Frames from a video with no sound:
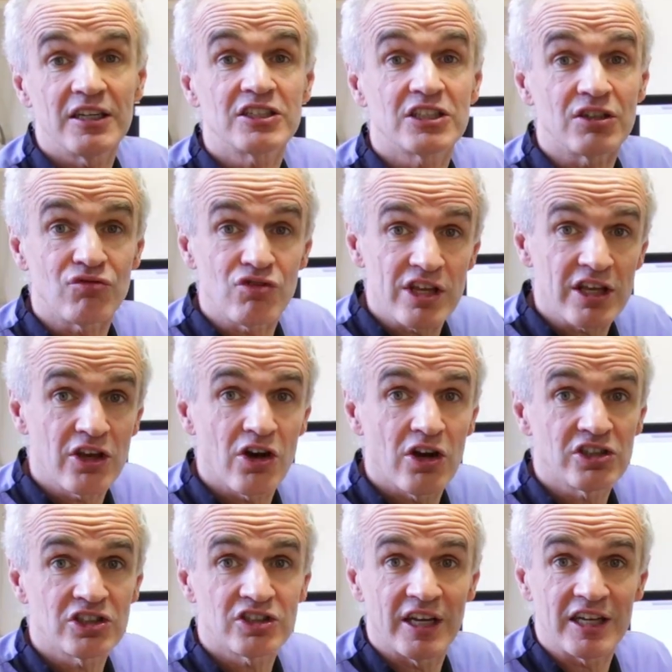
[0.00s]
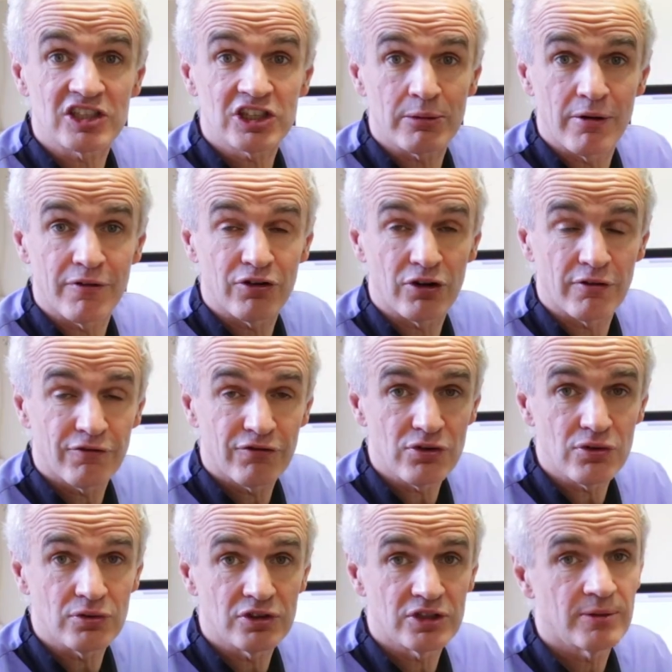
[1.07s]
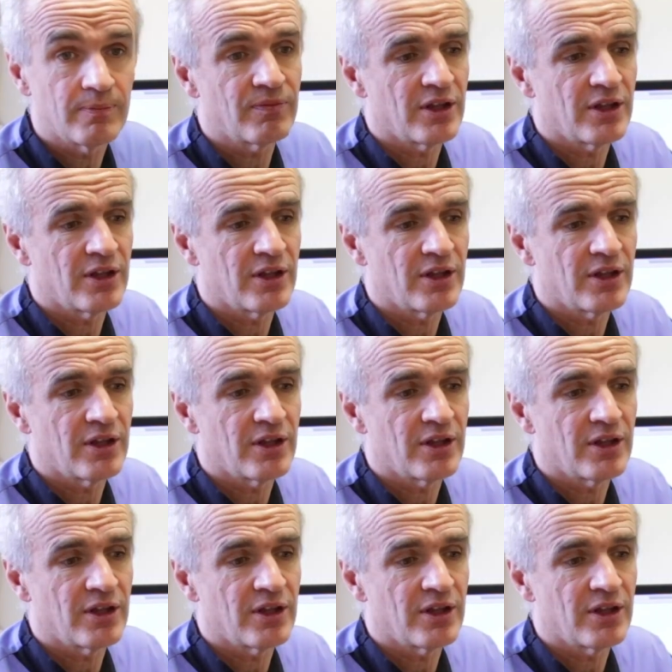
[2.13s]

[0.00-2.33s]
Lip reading: is to regurgitate some of her food